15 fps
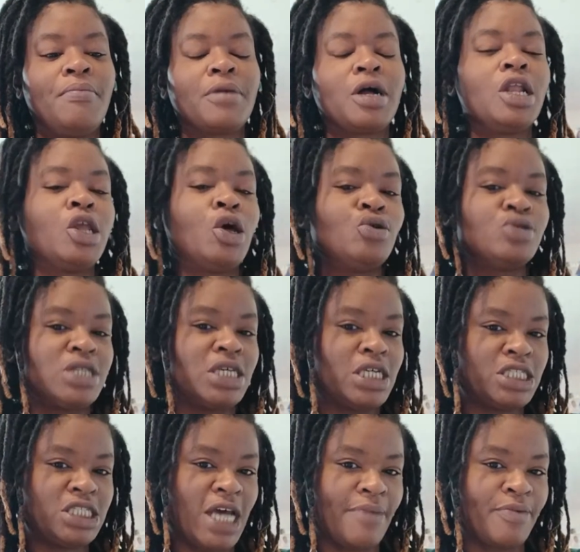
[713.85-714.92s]
closing a
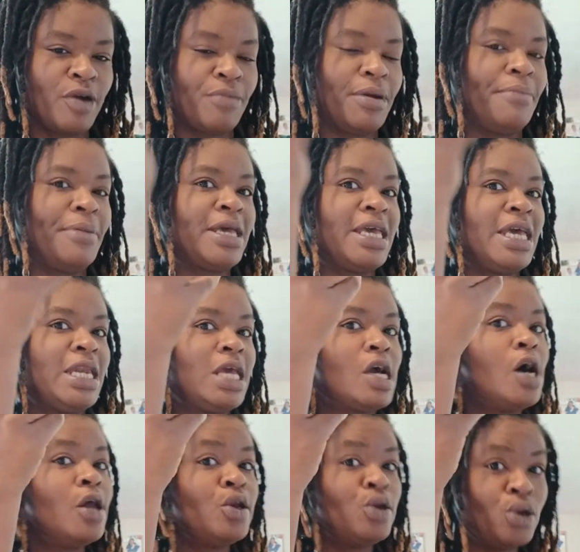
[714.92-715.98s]
chapter but beginning
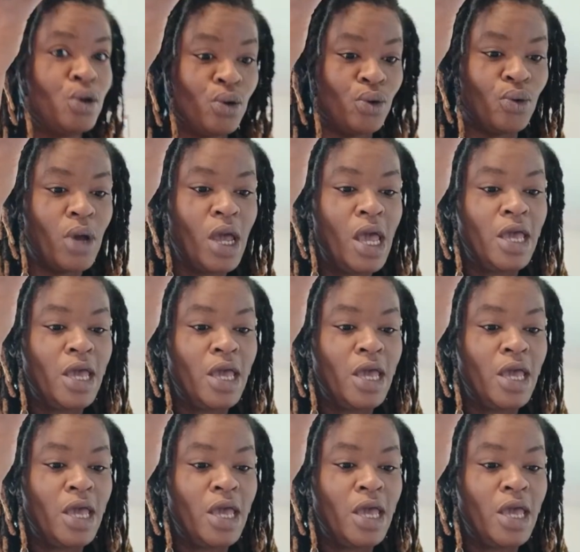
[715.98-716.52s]
a new.